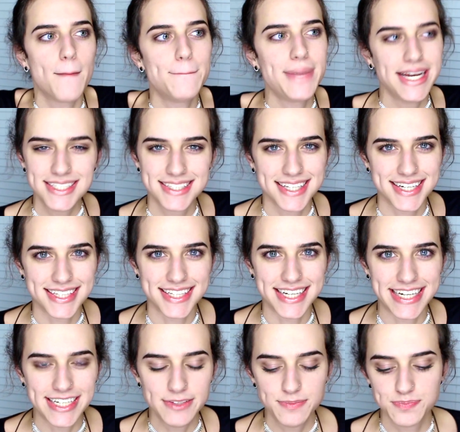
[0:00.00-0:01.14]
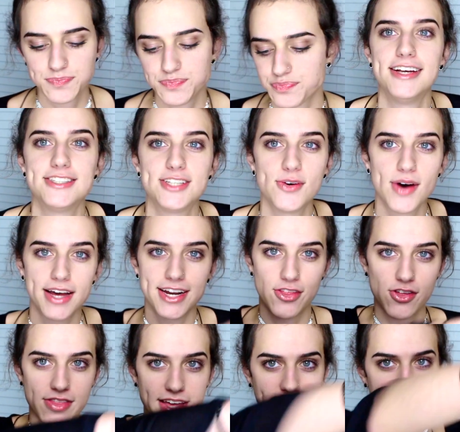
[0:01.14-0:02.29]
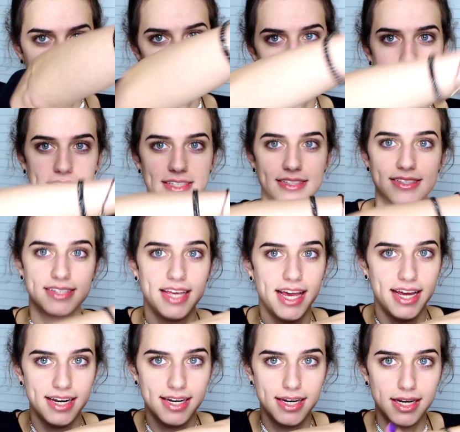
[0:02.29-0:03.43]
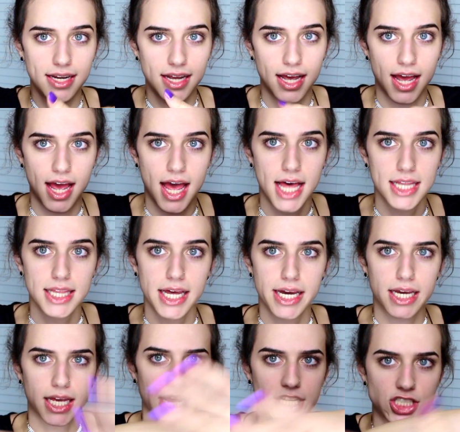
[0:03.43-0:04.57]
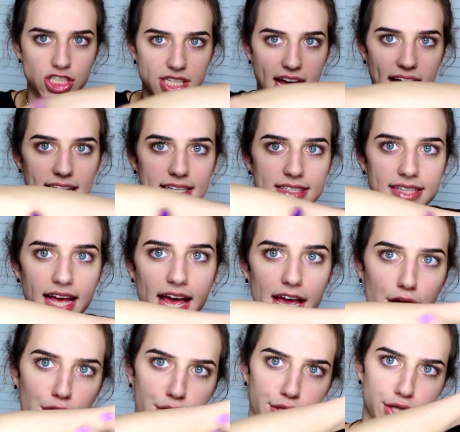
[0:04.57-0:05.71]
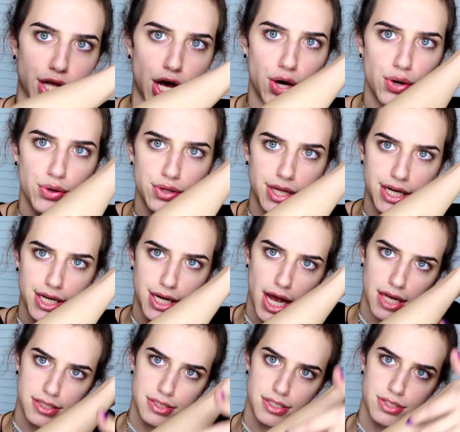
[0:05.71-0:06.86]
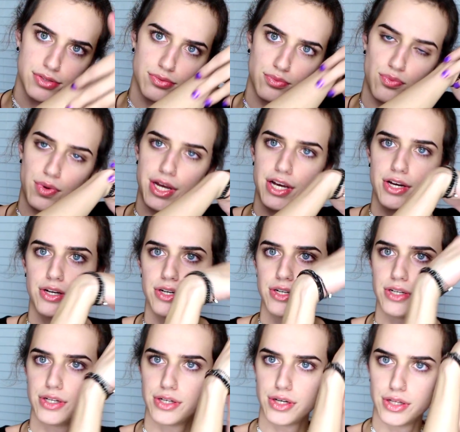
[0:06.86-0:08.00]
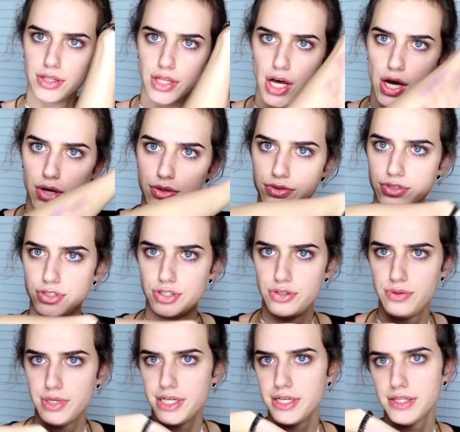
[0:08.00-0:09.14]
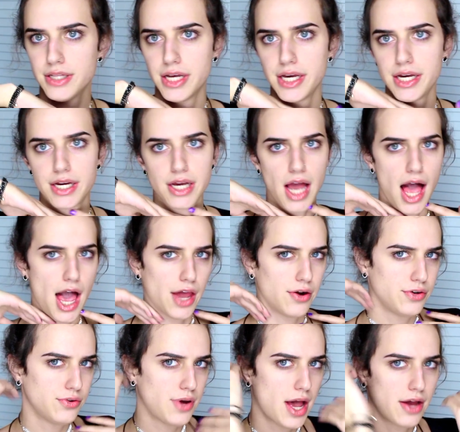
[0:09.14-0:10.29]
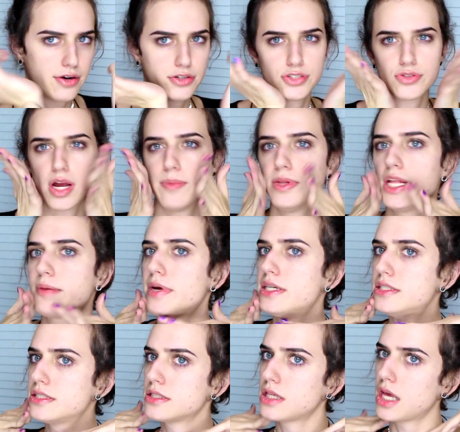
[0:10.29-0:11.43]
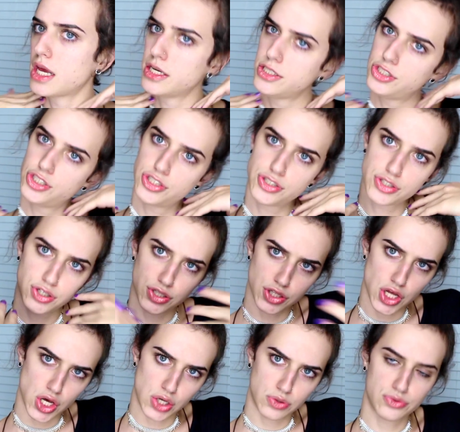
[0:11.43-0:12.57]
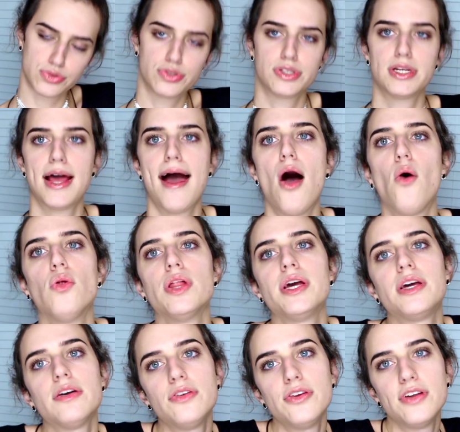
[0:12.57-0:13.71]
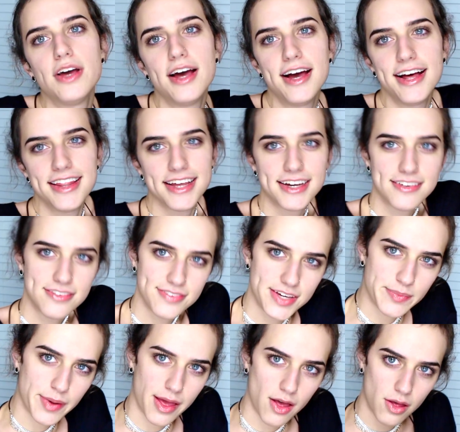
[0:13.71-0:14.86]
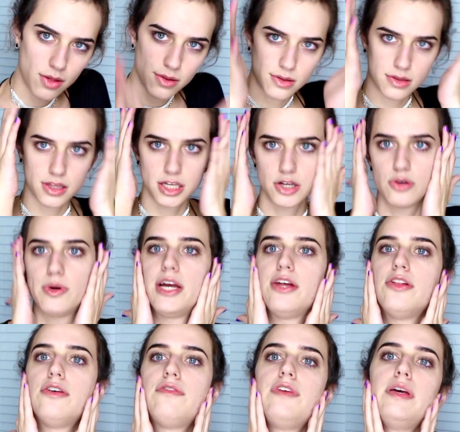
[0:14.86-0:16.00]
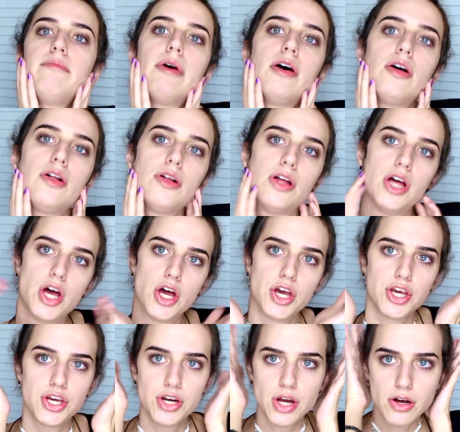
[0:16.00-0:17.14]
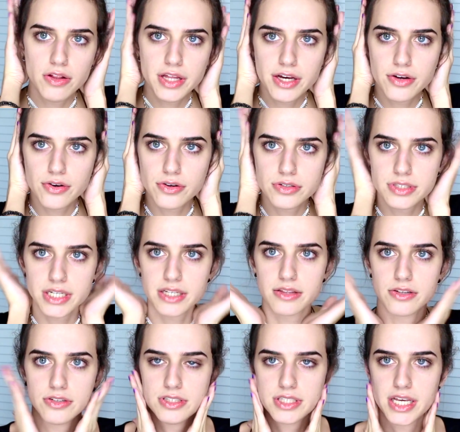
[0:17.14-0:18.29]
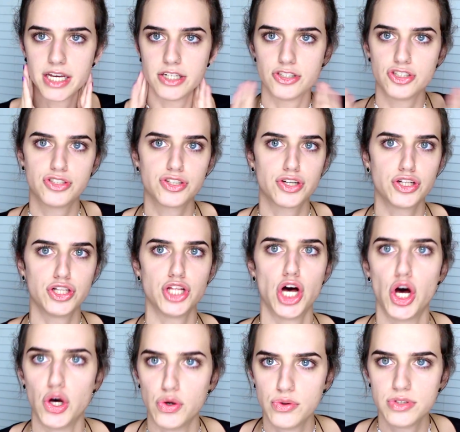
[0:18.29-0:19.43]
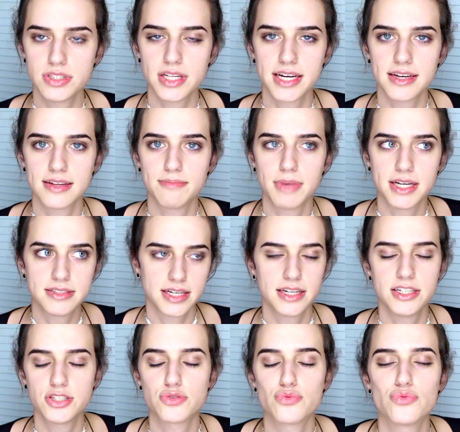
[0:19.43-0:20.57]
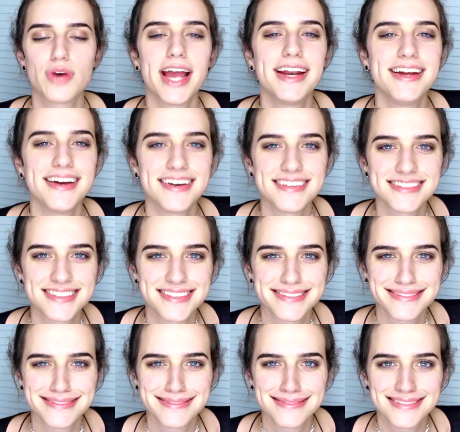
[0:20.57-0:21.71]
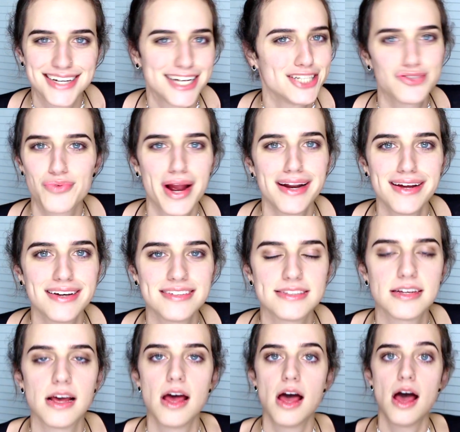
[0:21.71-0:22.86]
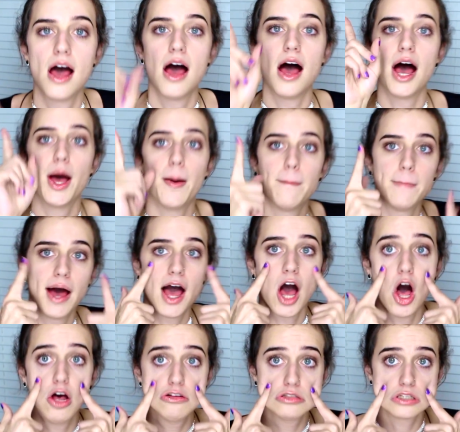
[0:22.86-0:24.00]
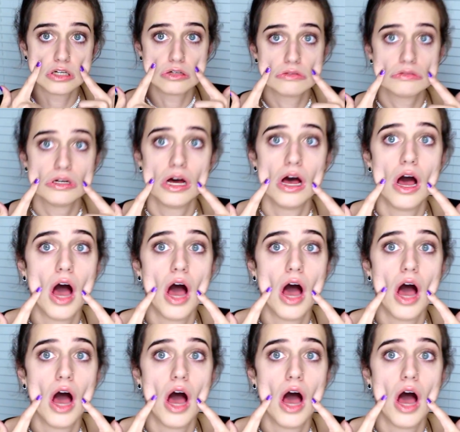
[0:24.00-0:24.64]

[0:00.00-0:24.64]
basically, so another thing is that my skin, like it just has a glow, like it has this weird glow to it. Like I don't know how to describe it. Like my skin just glows now, like a female, like a regular female. You know how like girls, like their skin just glows? Like my skin is radiant. It's radiant. Also,